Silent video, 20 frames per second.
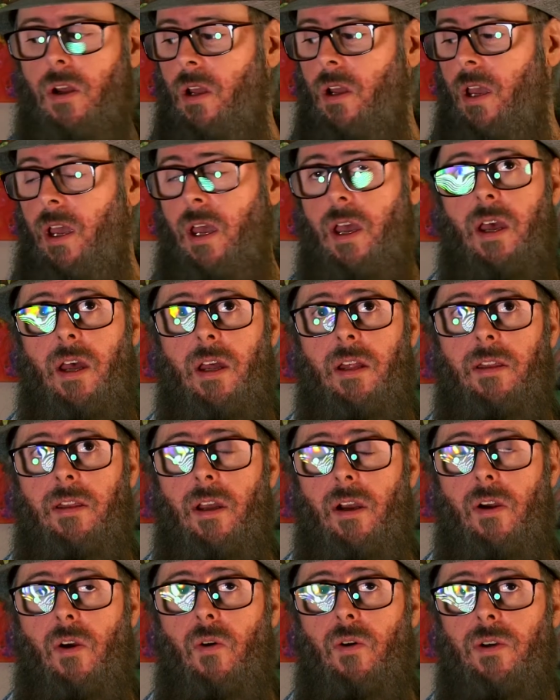And
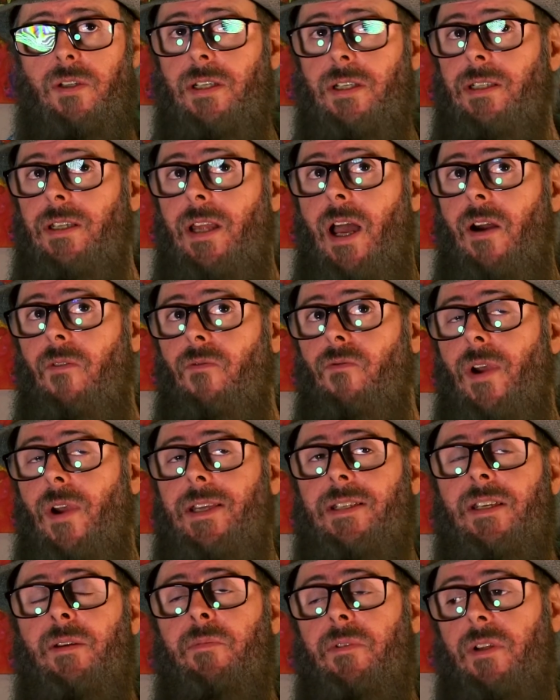of course, it's not
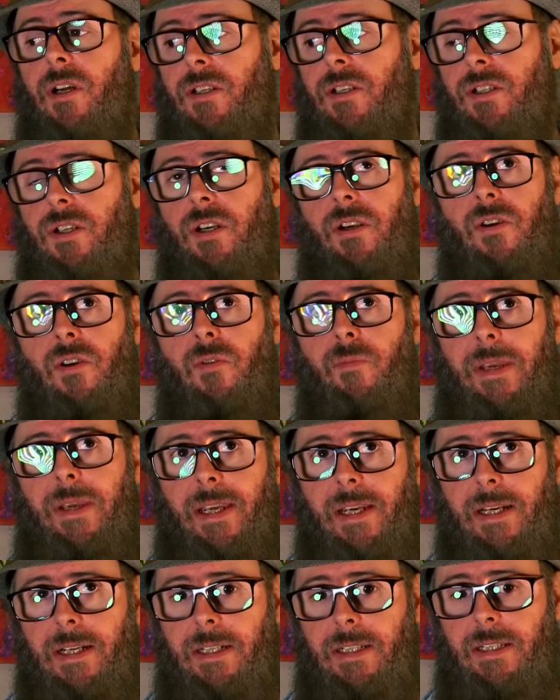raising blood sugar
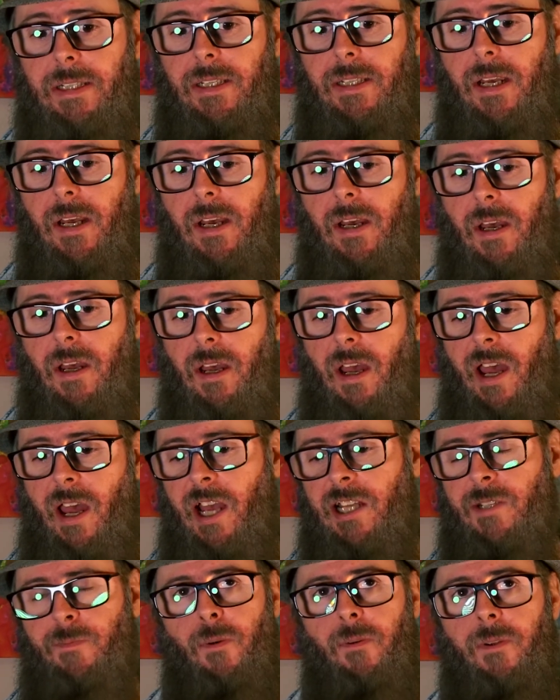because
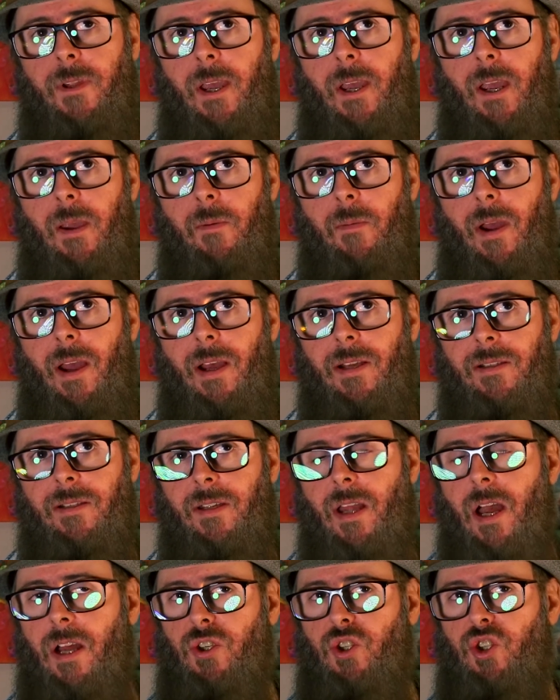aspartame has
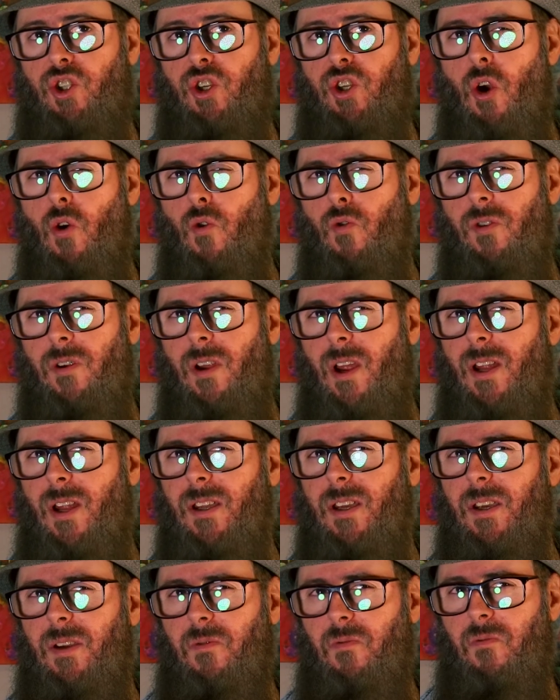not shown
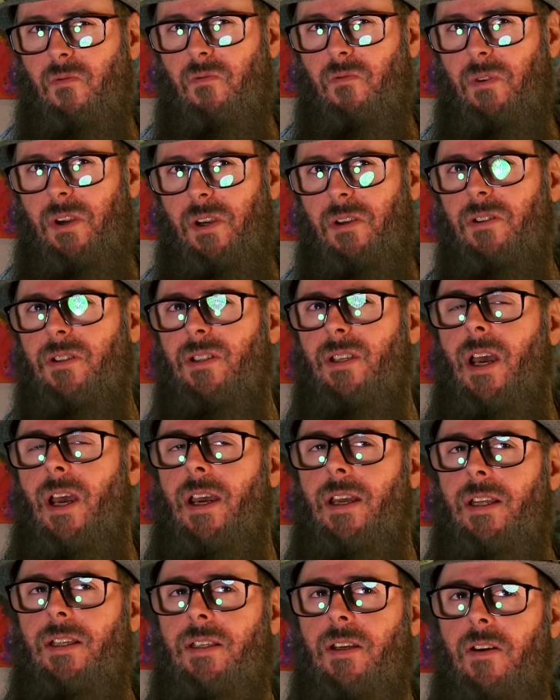any real
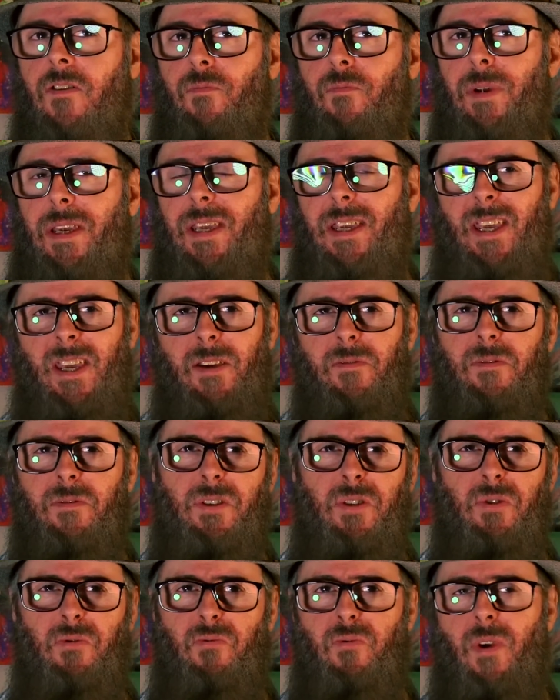signs of being able
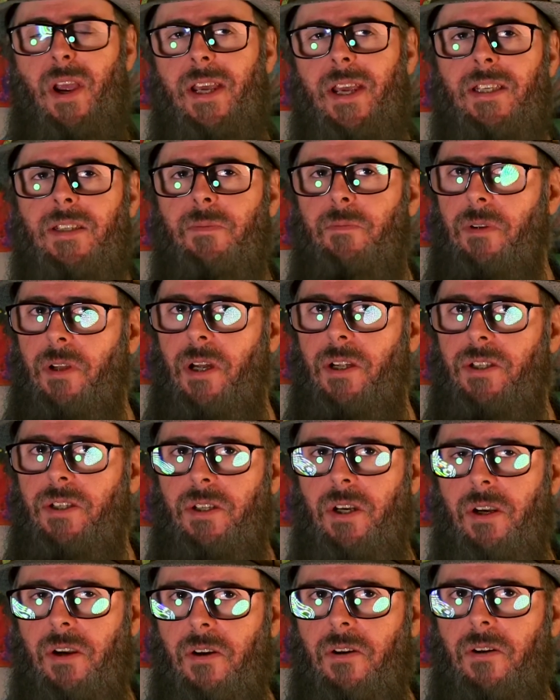to raise blood
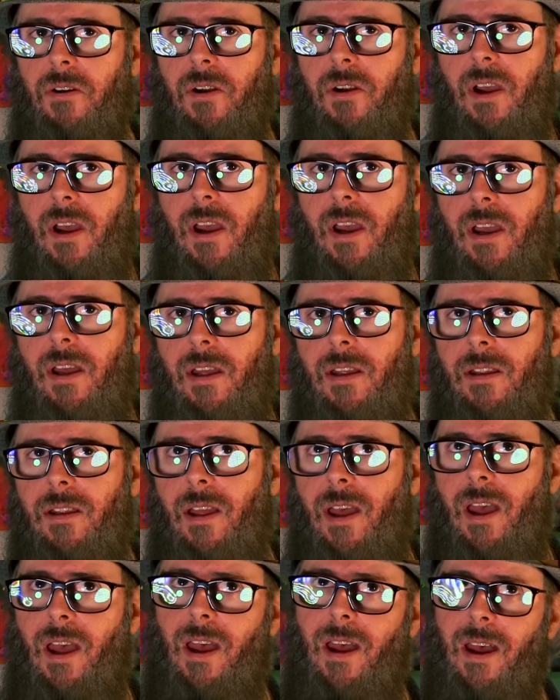sugar.
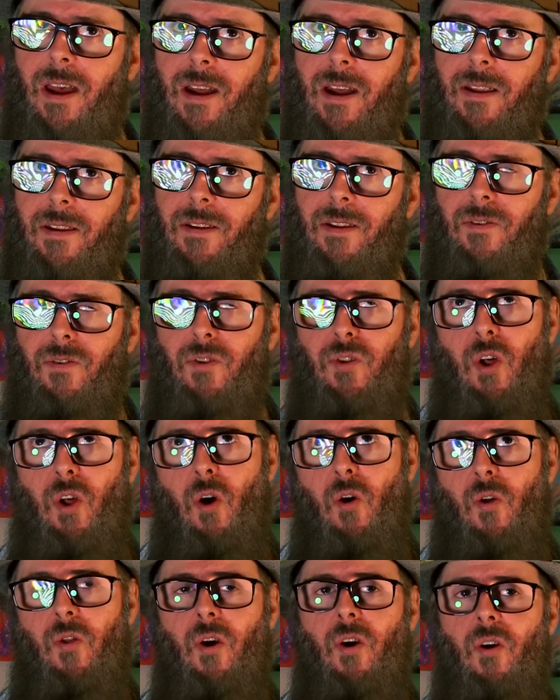And
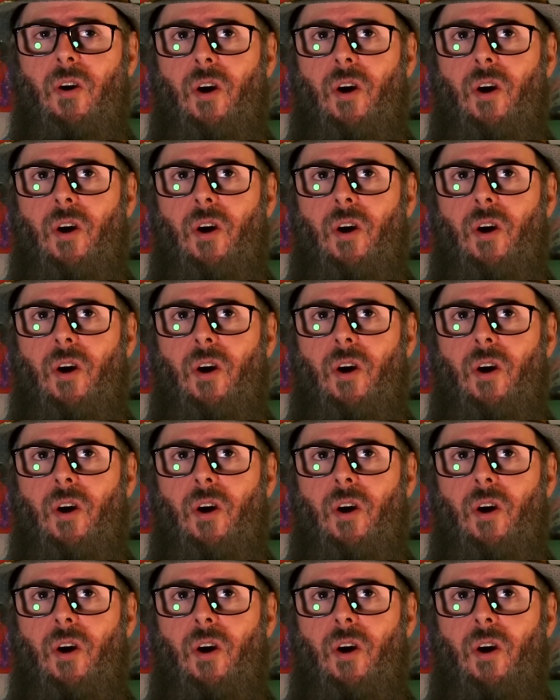though there